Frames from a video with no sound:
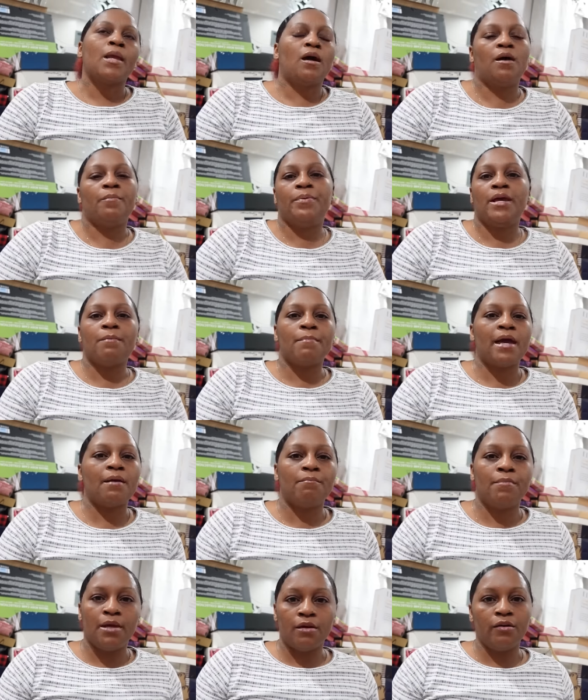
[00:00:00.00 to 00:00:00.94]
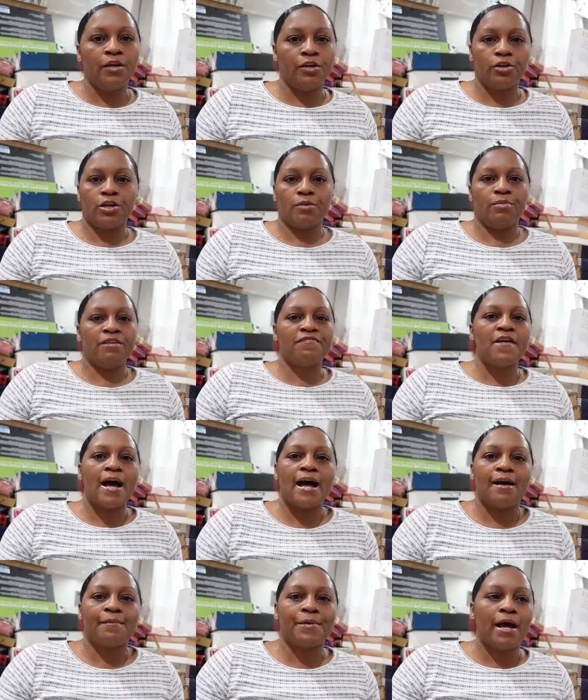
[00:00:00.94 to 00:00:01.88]
a Big Mac meal here can be
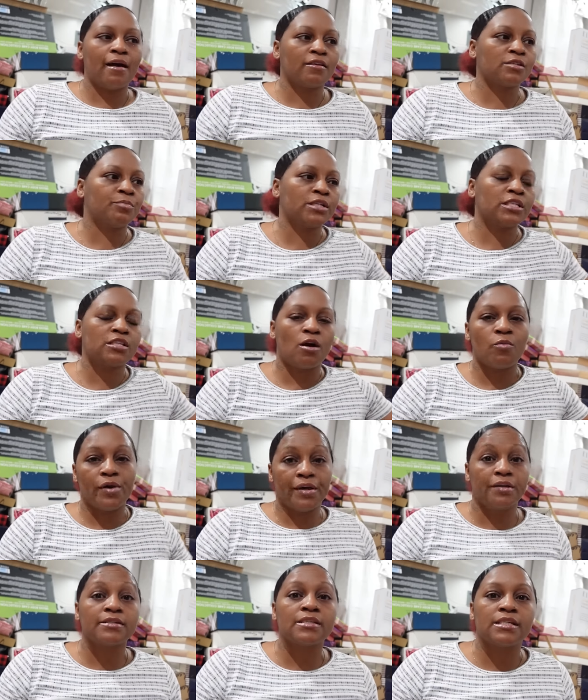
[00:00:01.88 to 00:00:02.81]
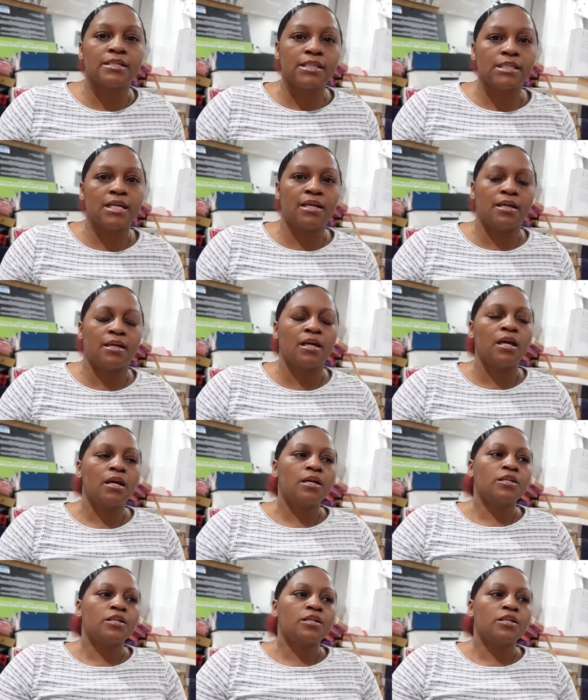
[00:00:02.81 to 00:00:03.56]
five dollars, but somewhere else is ten.